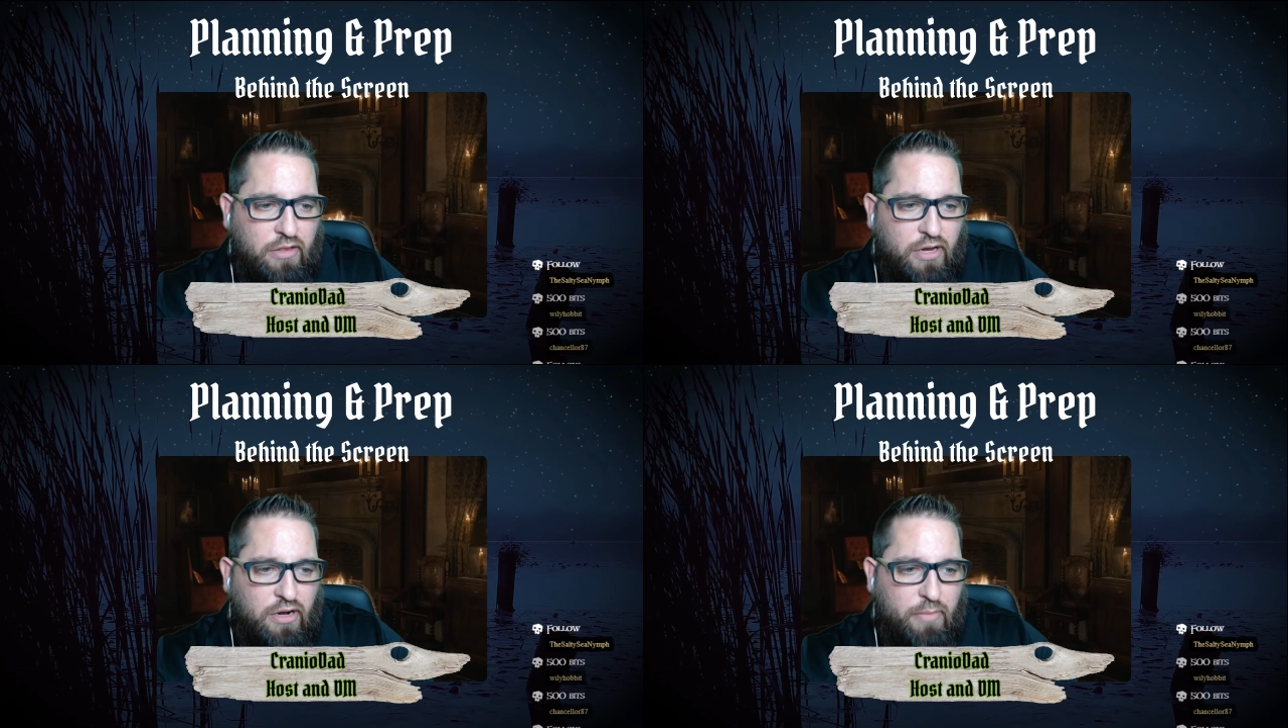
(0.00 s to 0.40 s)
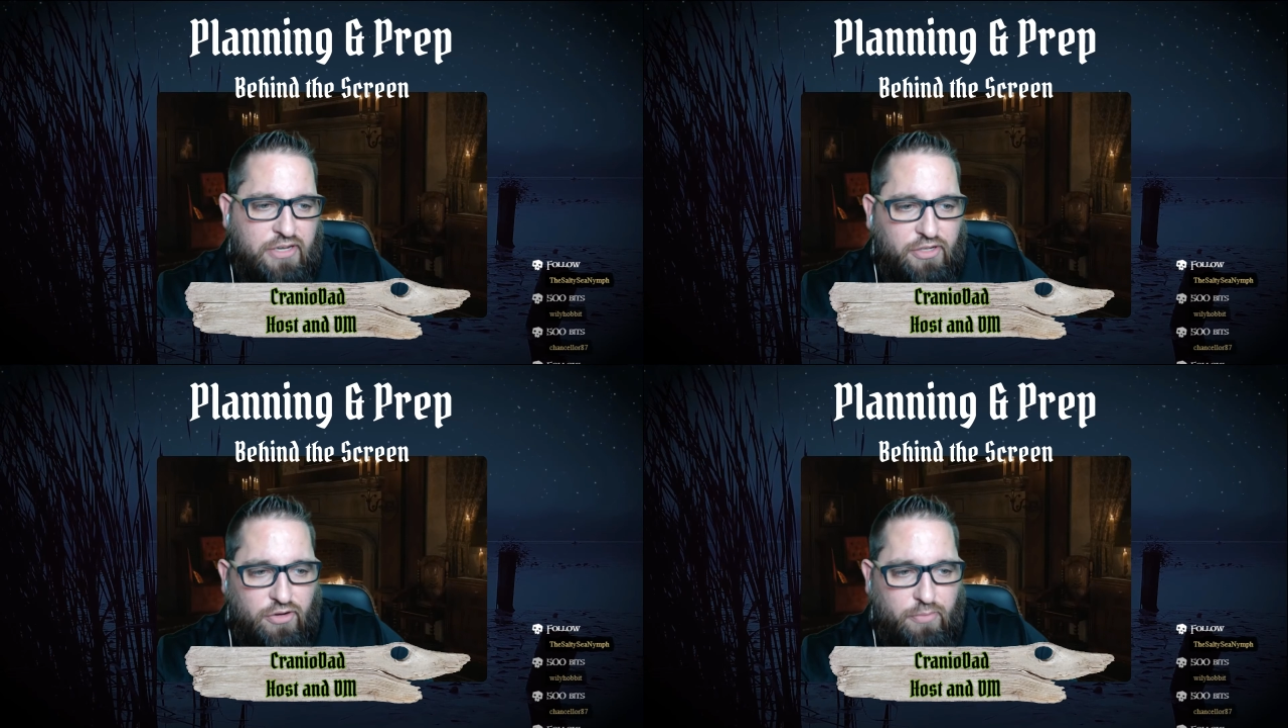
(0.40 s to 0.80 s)
an
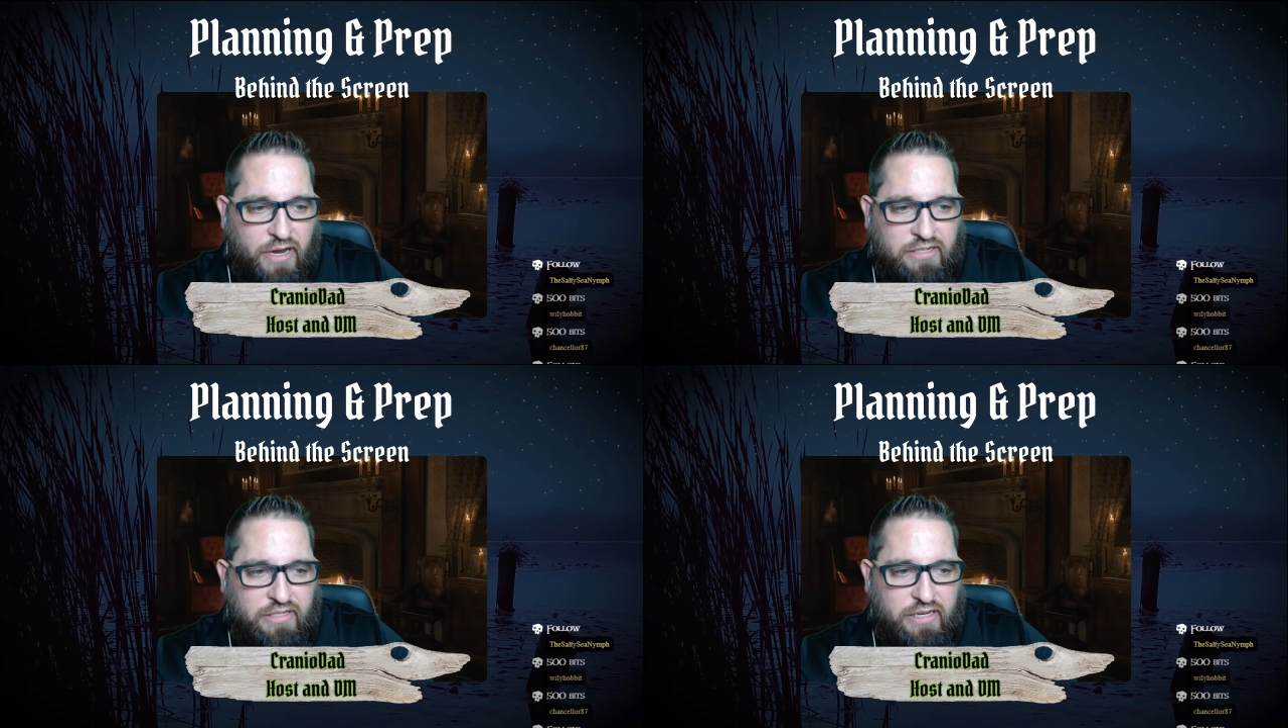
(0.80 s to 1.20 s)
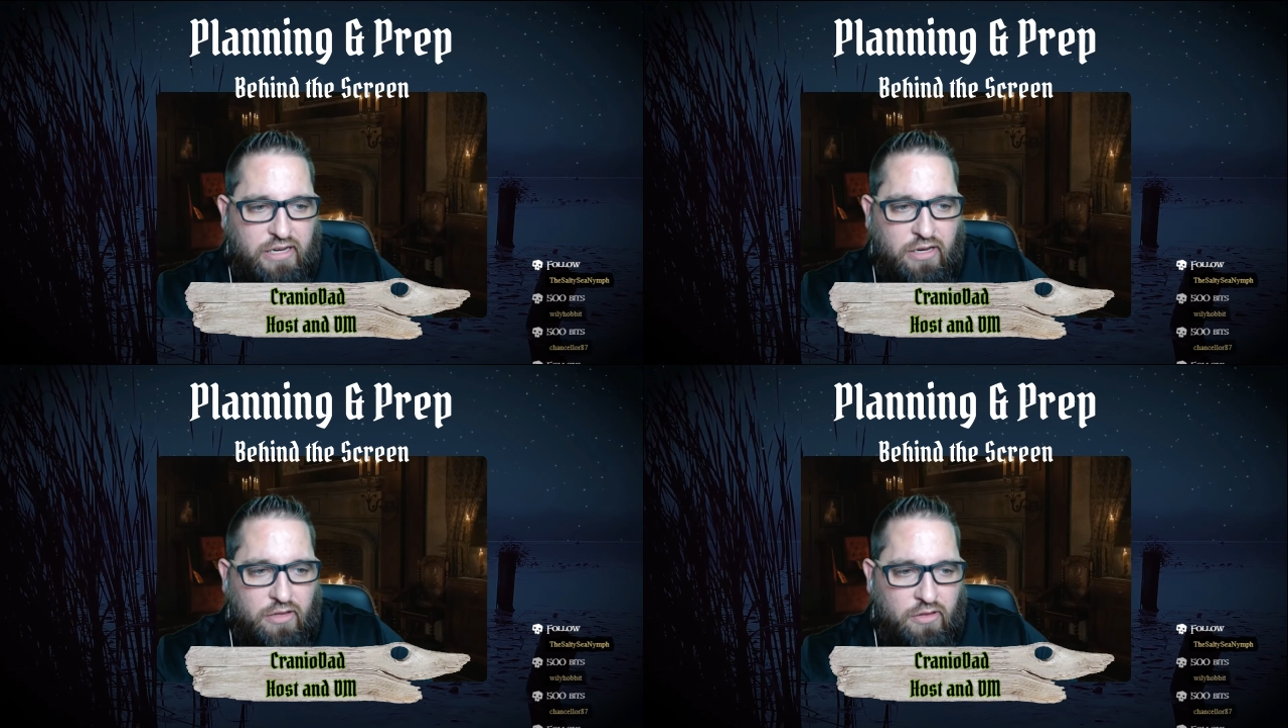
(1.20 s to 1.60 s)
amazing group, and
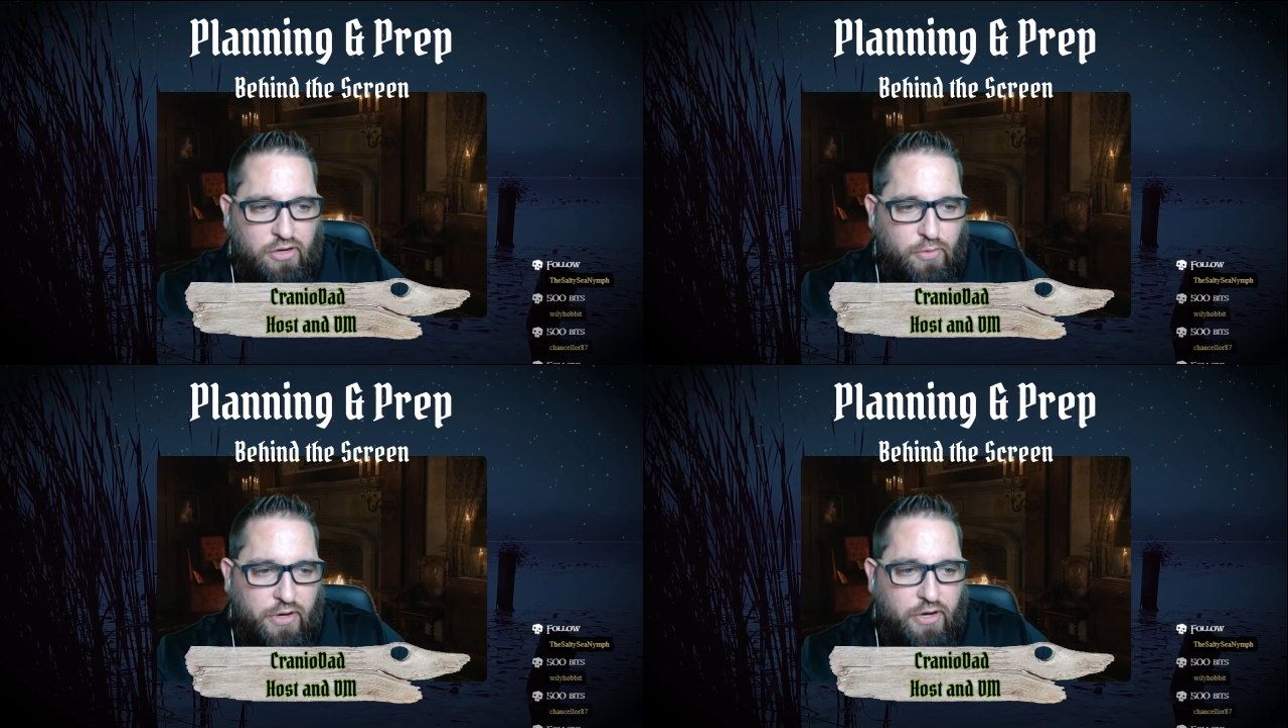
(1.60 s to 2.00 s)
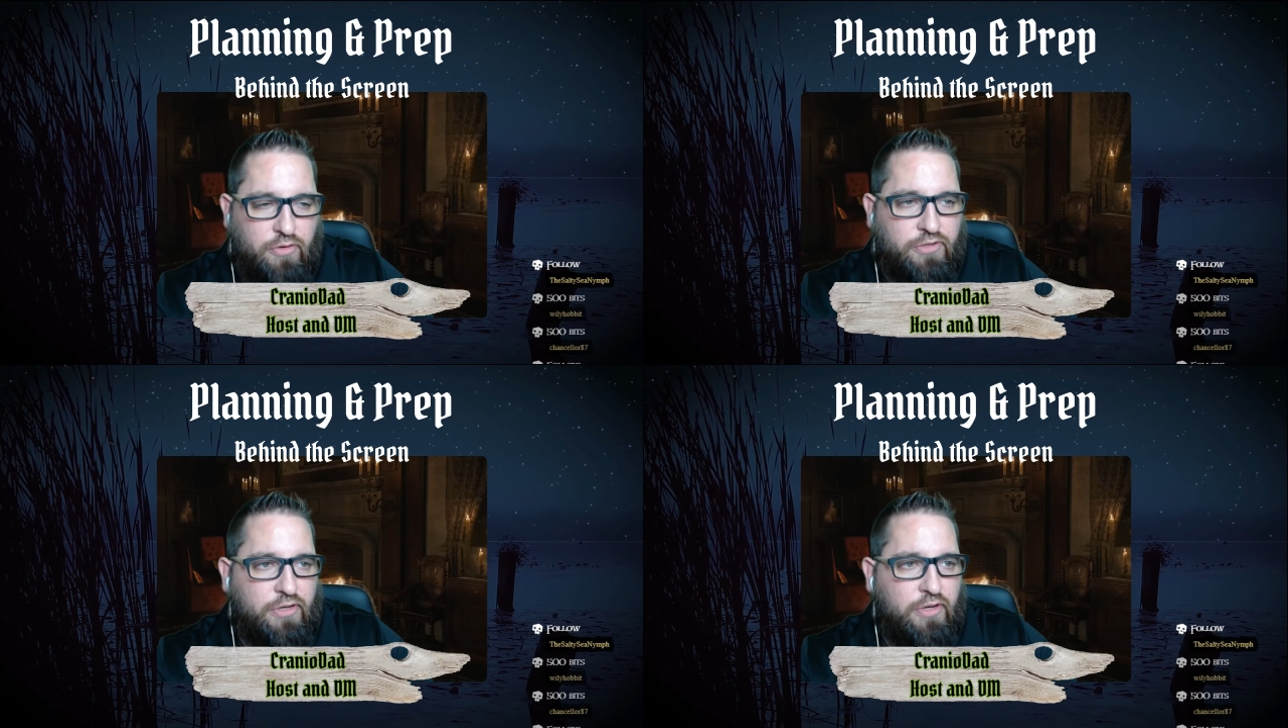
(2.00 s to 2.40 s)
C, they're doing
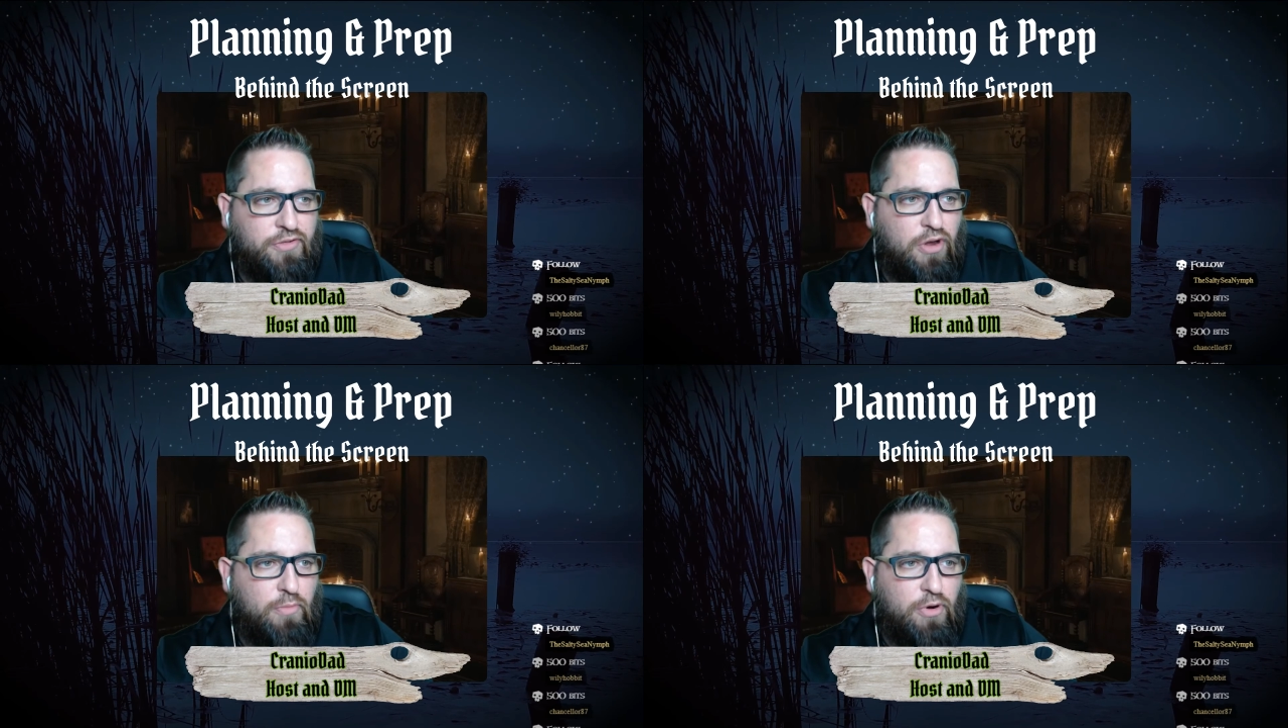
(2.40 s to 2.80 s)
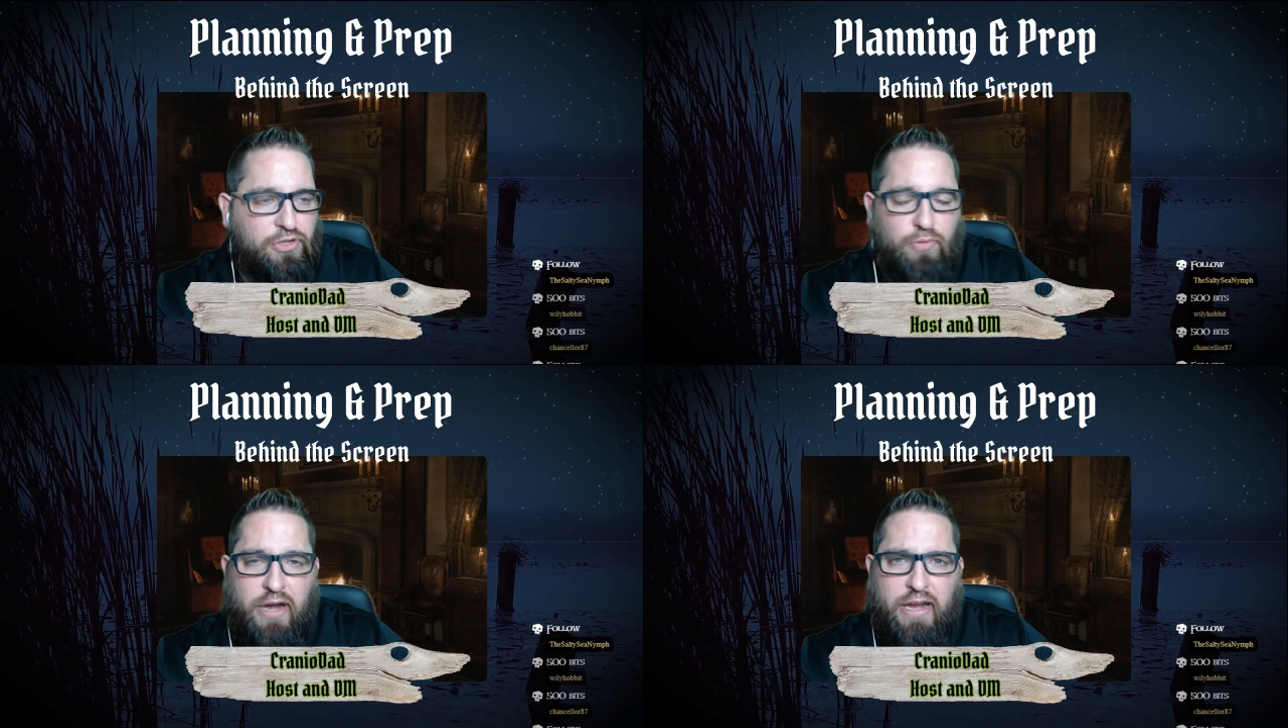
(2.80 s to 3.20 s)
Ghosts of Saltmarsh
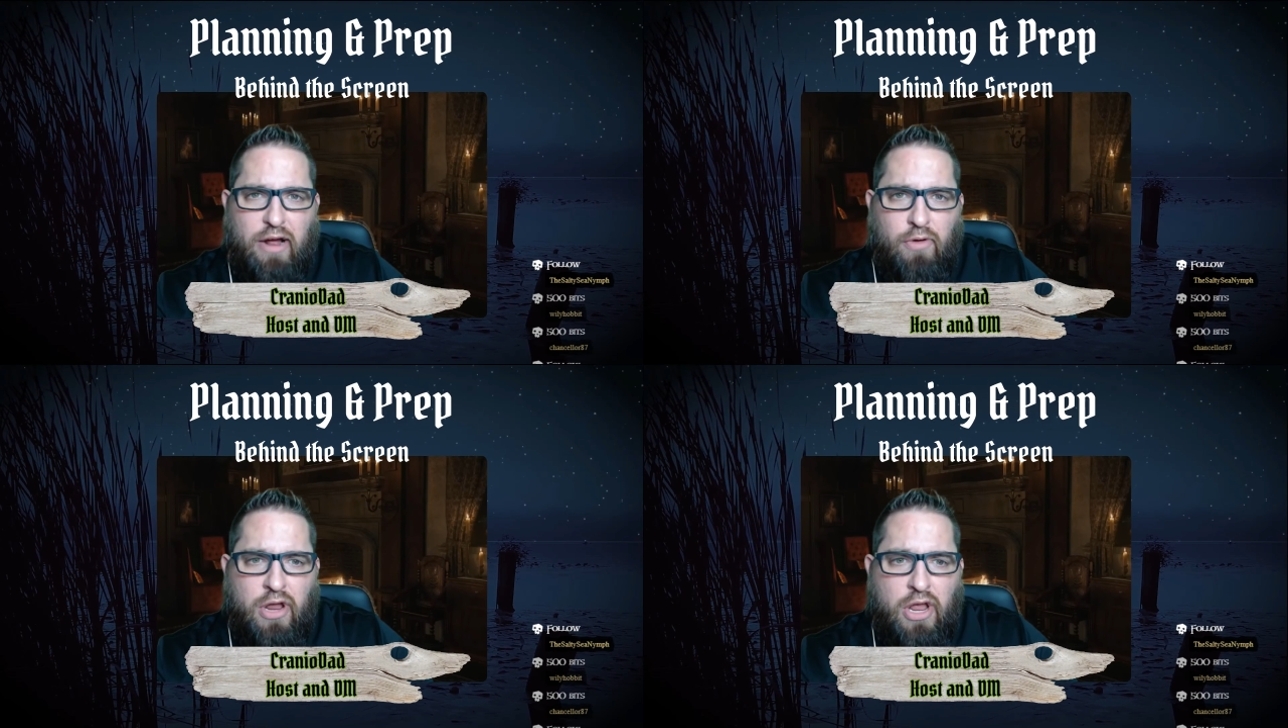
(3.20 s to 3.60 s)
right now.